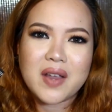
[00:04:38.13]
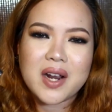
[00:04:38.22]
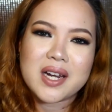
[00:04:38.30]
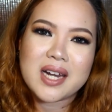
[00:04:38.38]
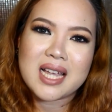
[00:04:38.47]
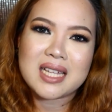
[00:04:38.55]
is
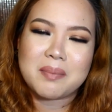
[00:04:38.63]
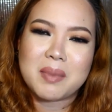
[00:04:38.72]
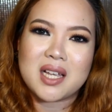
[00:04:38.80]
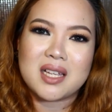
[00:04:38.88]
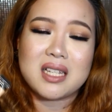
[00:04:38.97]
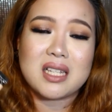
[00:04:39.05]
very nice
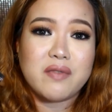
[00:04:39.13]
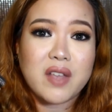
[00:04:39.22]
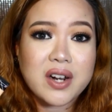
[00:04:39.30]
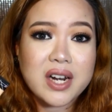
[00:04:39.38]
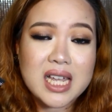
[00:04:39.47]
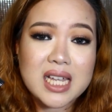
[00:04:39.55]
mist because it's
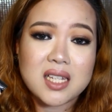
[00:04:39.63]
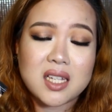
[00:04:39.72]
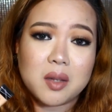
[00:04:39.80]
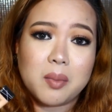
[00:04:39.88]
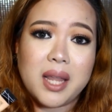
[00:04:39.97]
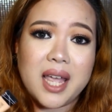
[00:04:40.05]
very
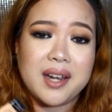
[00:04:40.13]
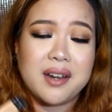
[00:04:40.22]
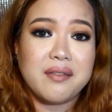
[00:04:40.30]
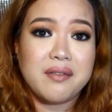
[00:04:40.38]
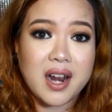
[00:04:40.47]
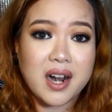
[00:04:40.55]
easy to blend,